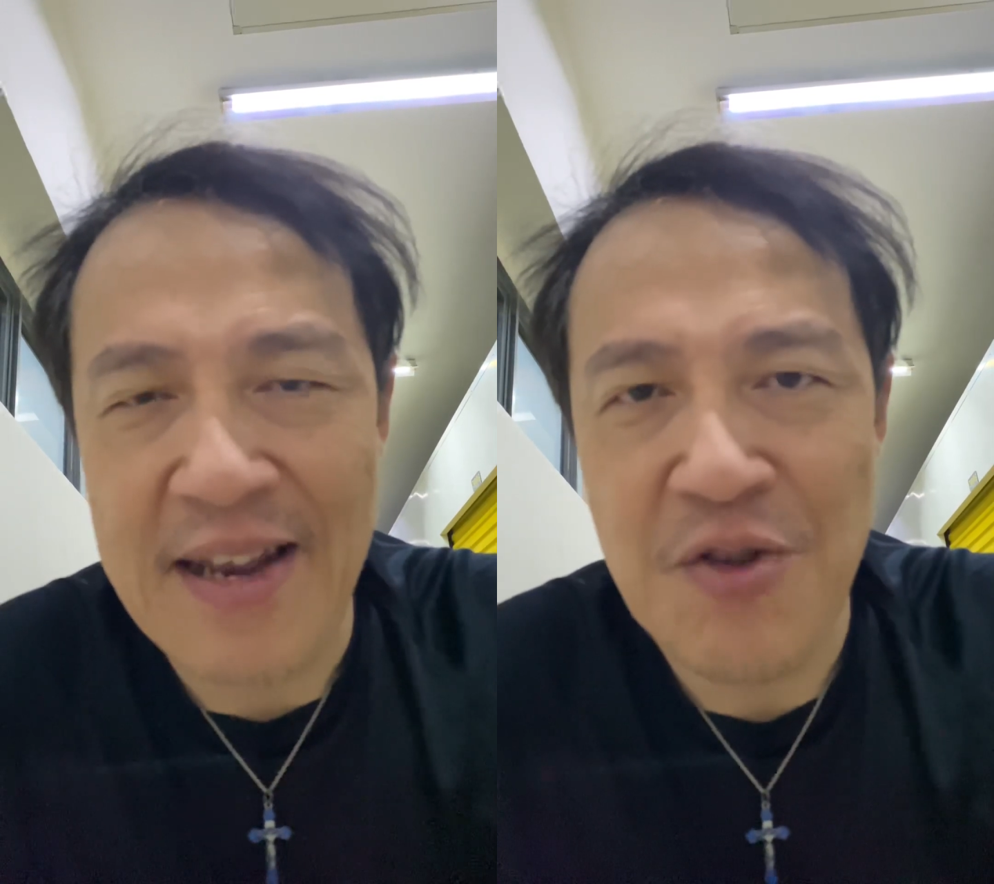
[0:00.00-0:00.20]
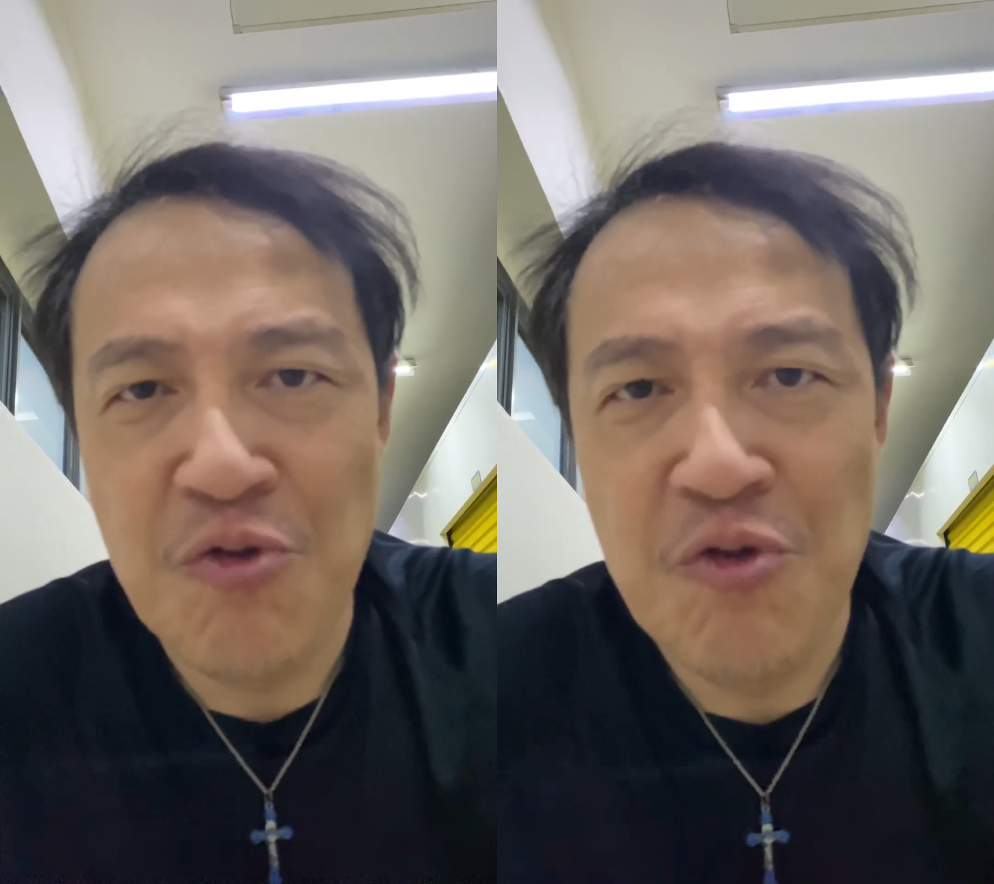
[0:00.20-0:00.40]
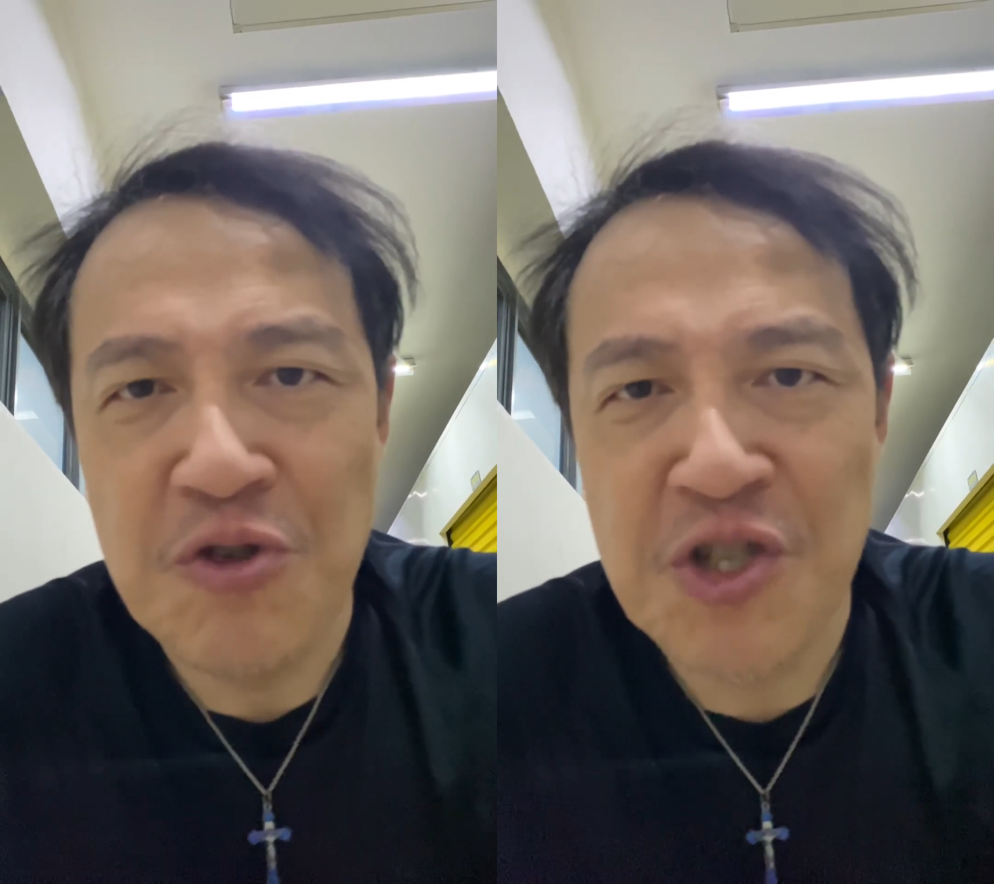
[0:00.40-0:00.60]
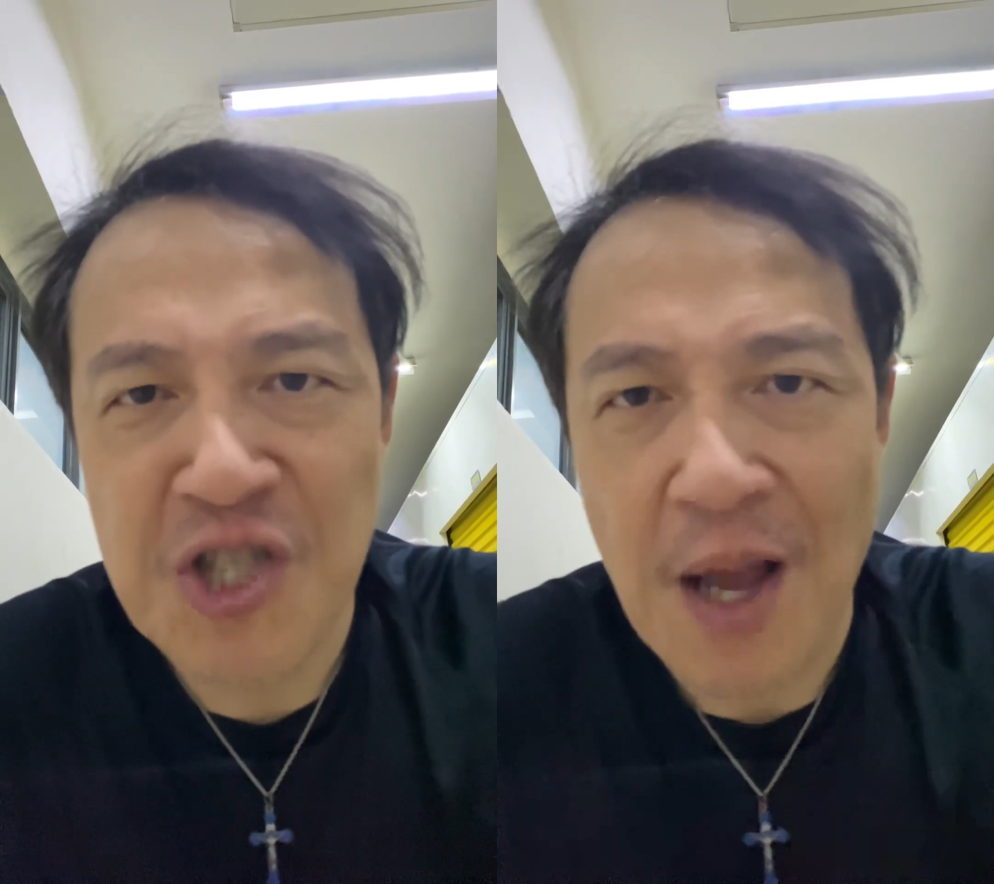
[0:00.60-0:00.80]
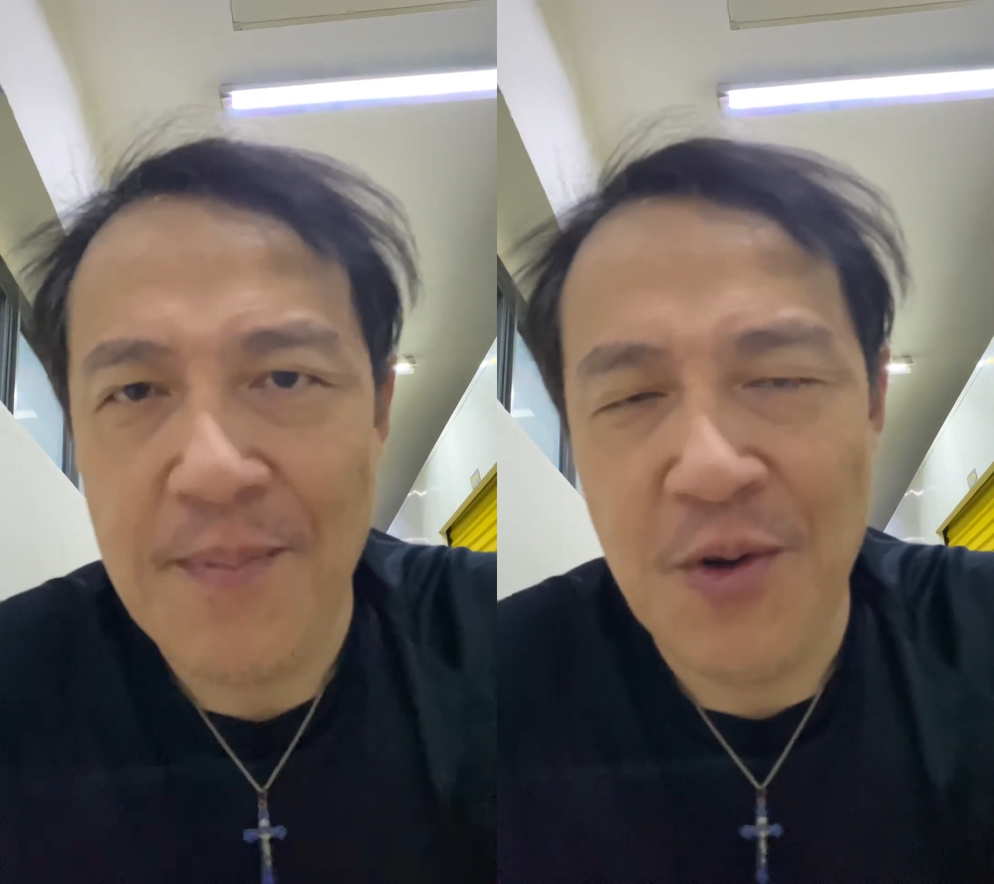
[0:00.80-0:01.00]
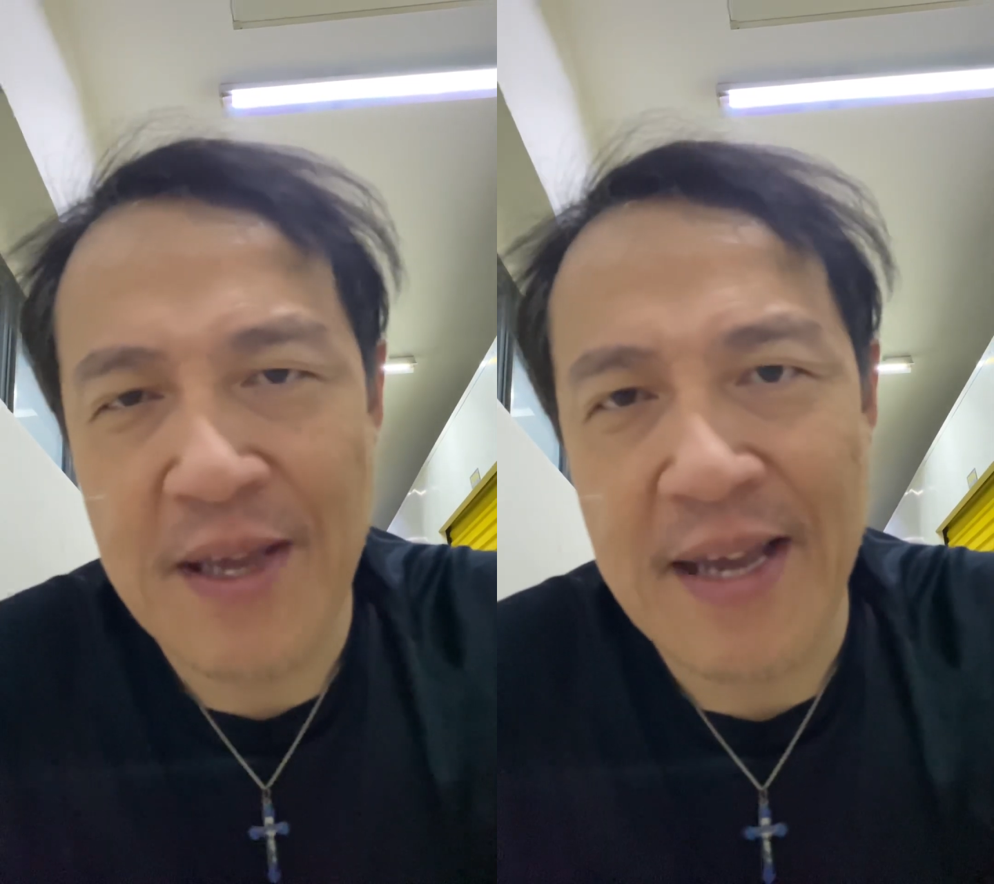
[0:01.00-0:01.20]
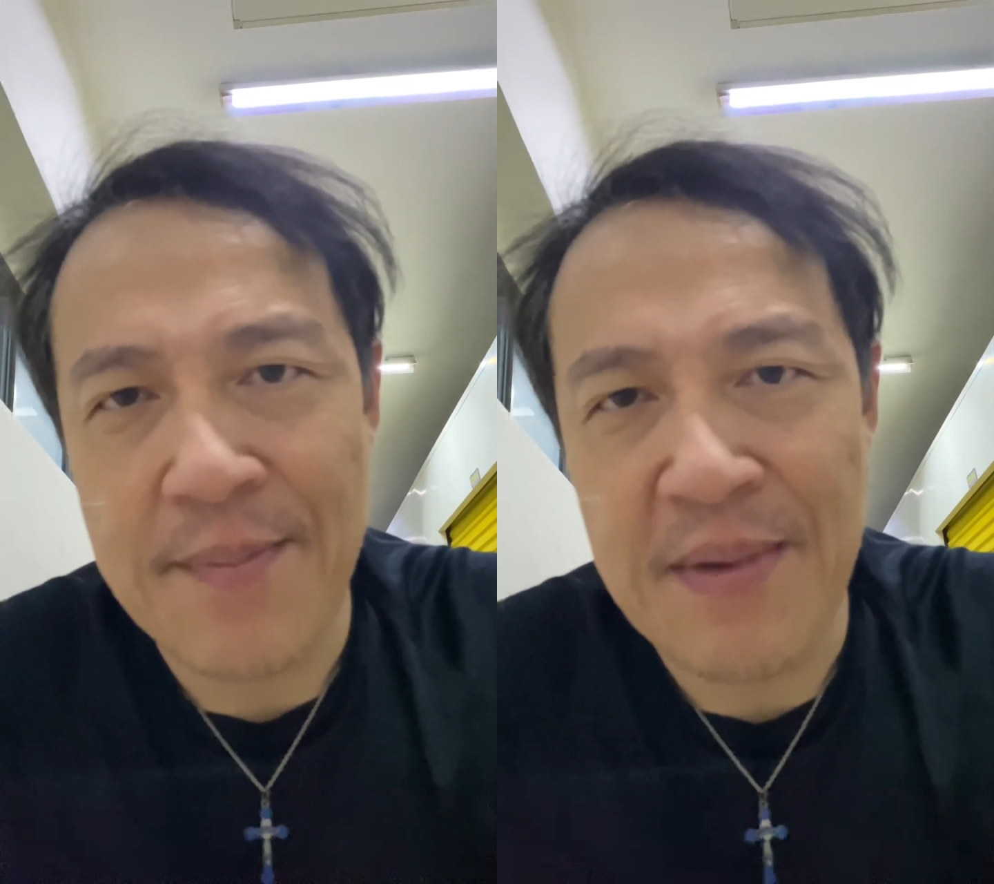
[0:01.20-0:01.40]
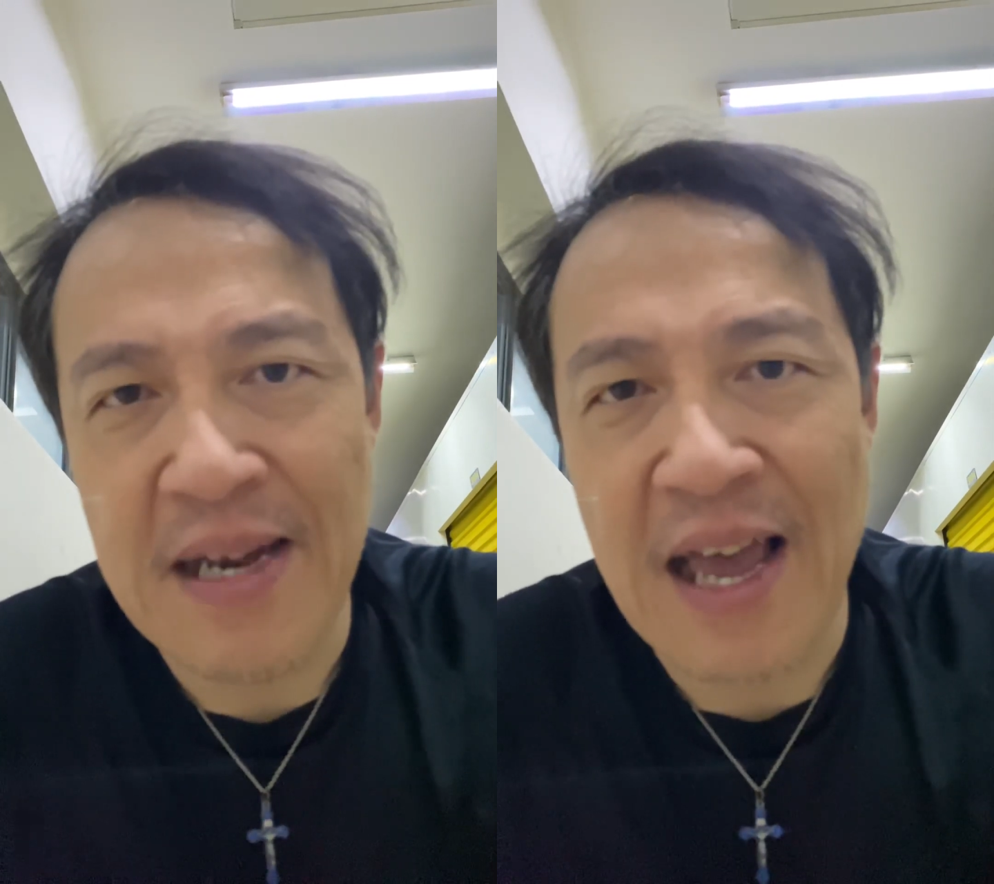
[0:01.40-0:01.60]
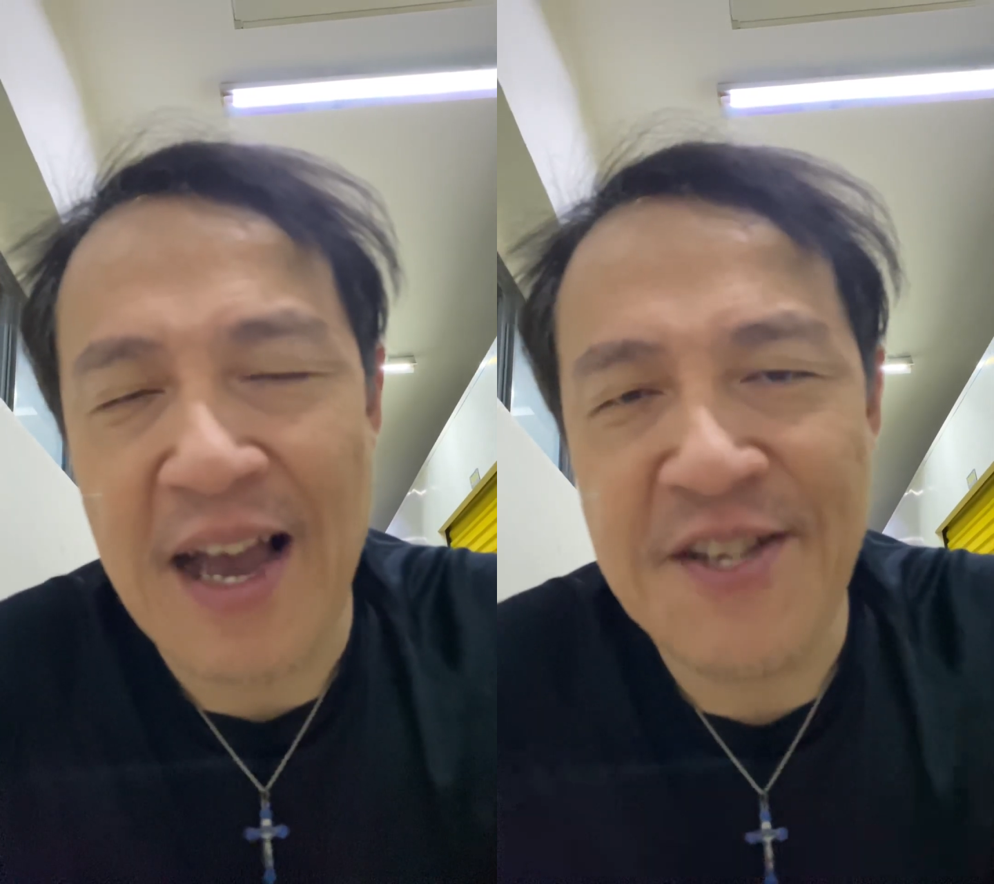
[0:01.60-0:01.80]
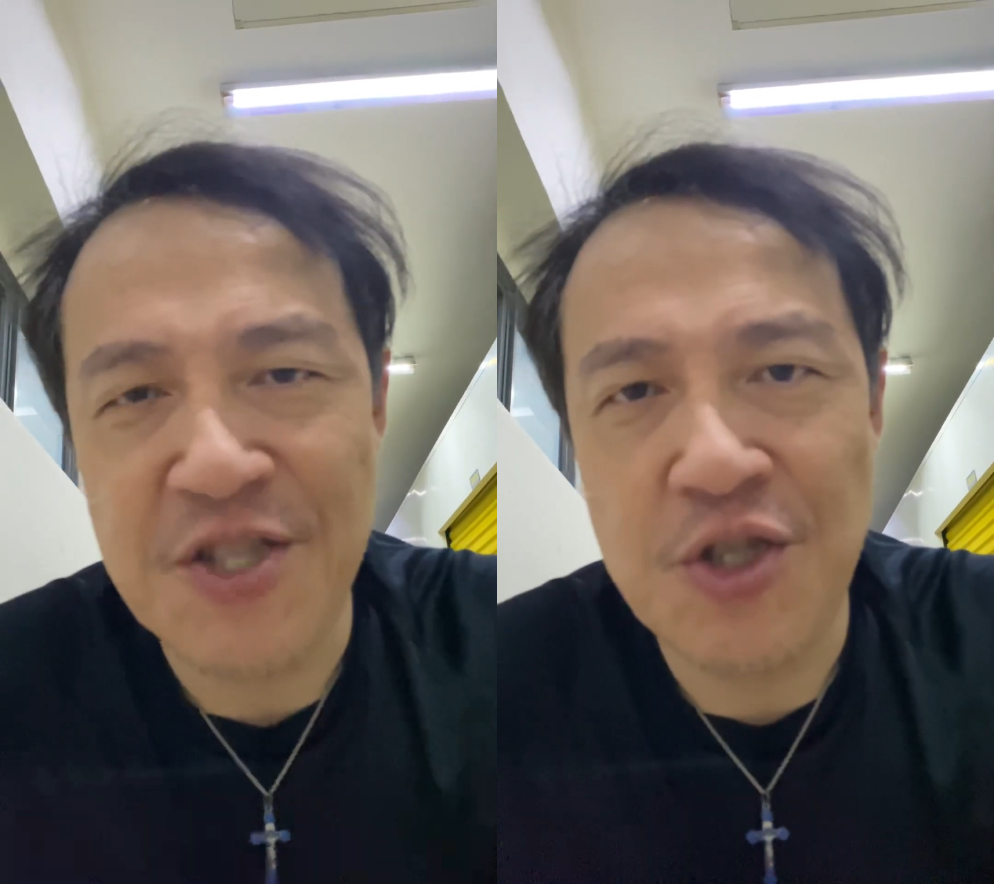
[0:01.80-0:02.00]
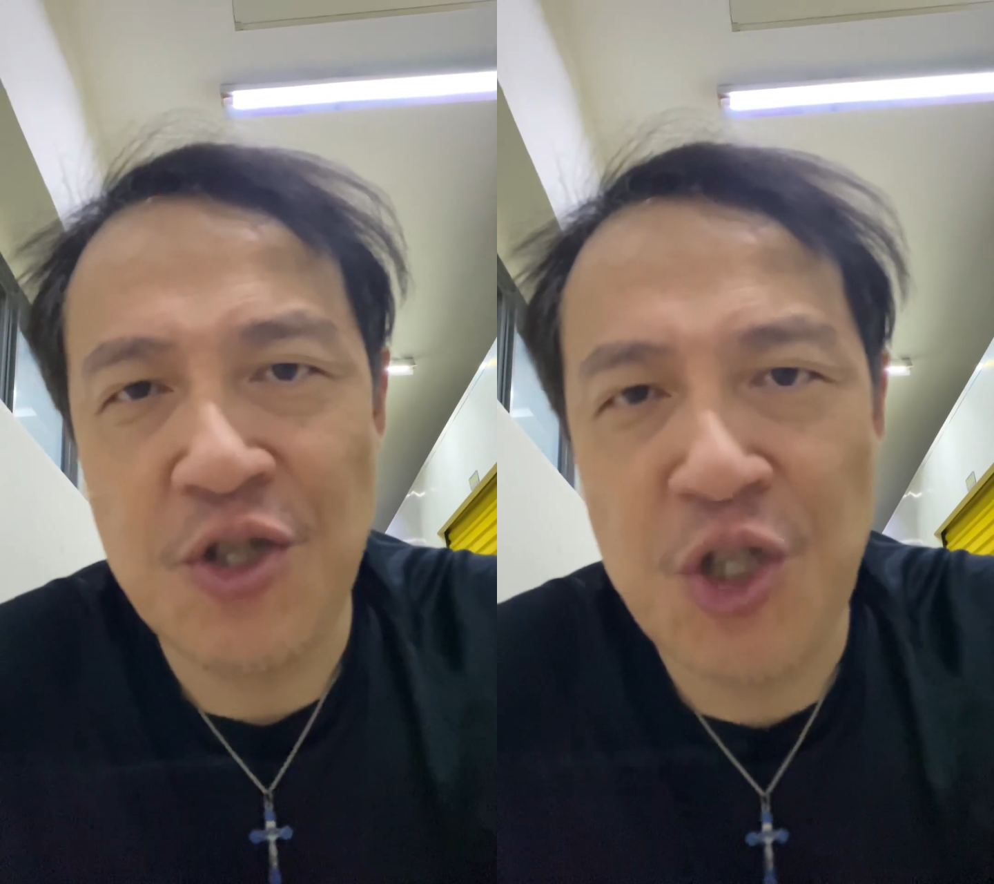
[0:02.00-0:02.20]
And you stop looking at me like I just